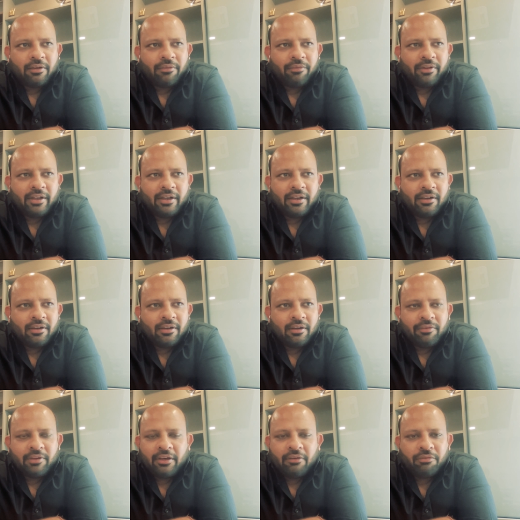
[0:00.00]

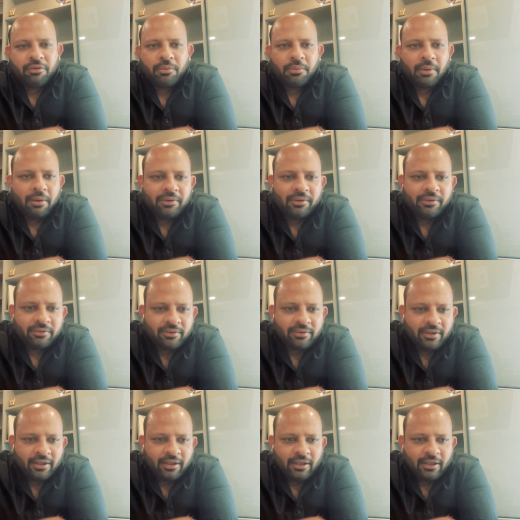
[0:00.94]
within few
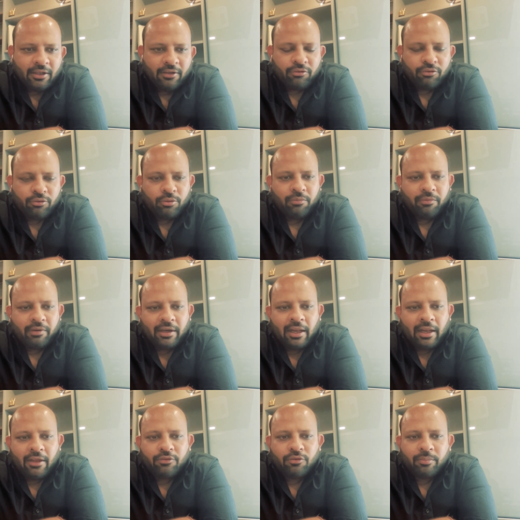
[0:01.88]
hours. So
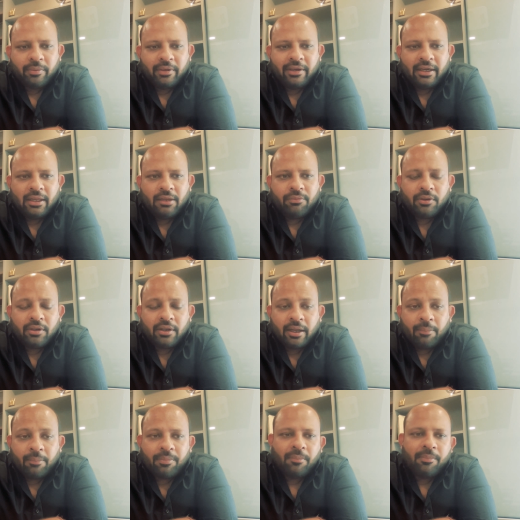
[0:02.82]
one has to be ready for
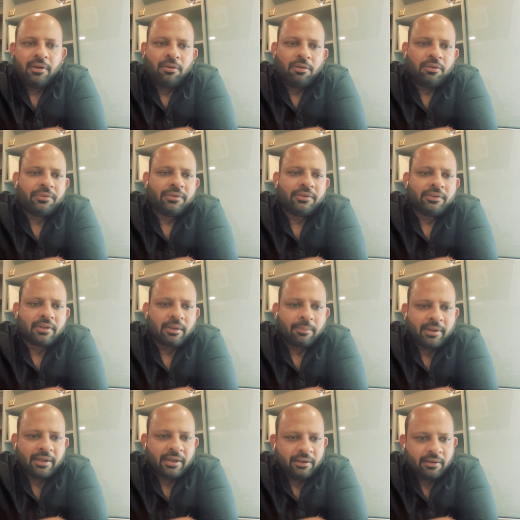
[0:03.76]
the upcoming launch which is
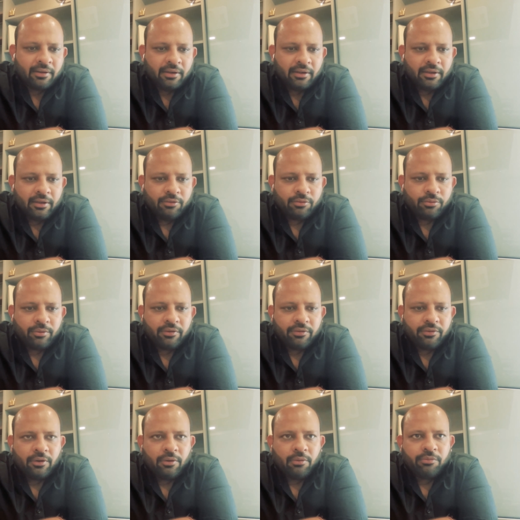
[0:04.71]
coming in. So
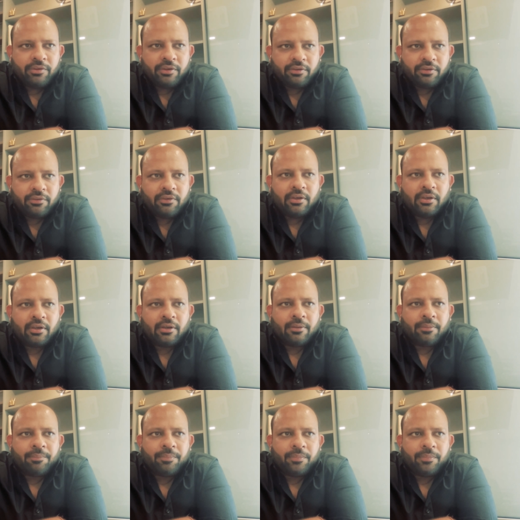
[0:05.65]
instead of just
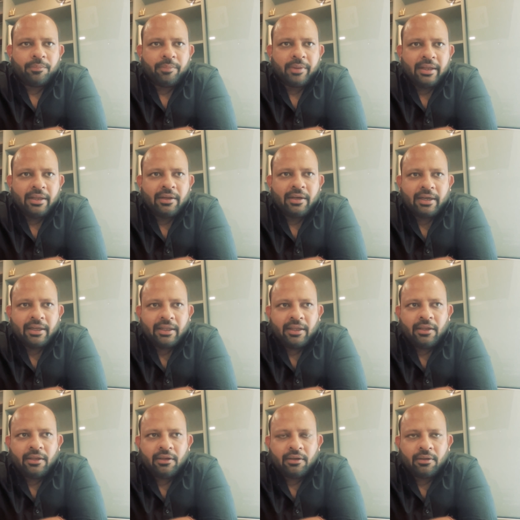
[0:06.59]
being
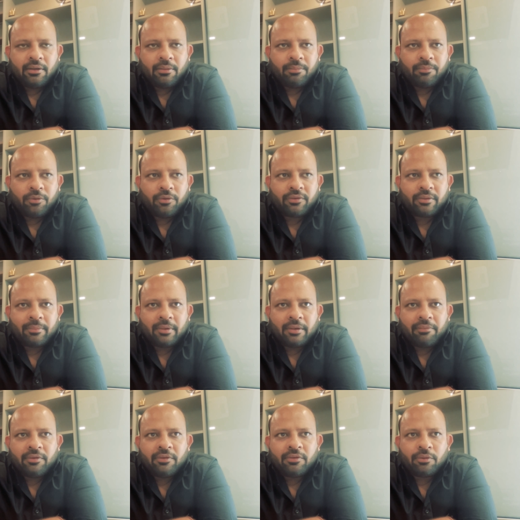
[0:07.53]
ready for
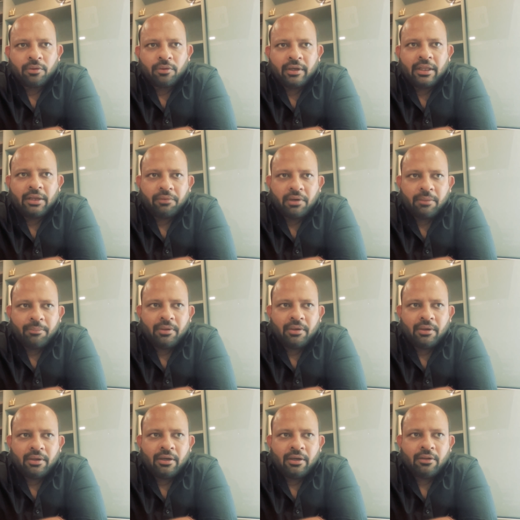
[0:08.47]
something which is already
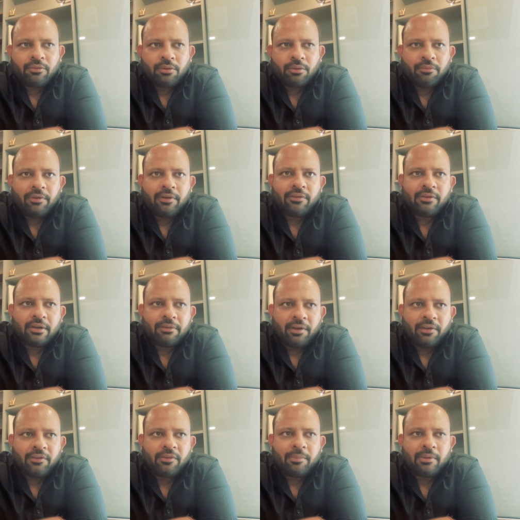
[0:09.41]
available, it is always
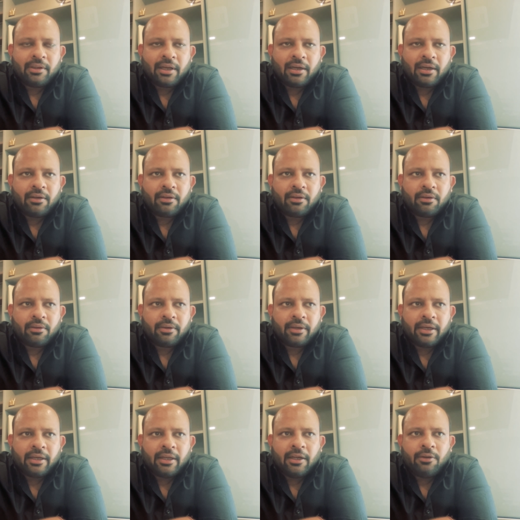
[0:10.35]
advisable that
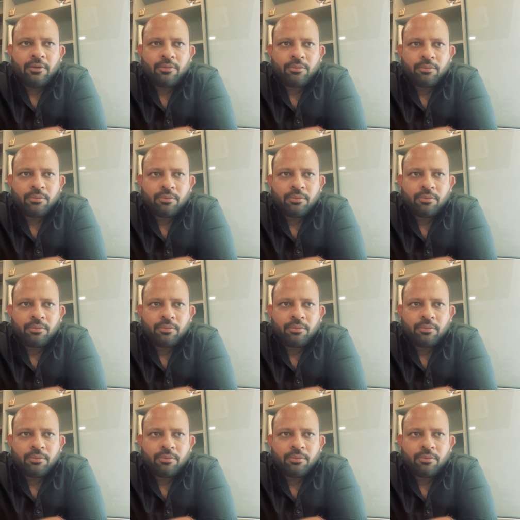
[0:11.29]
getting it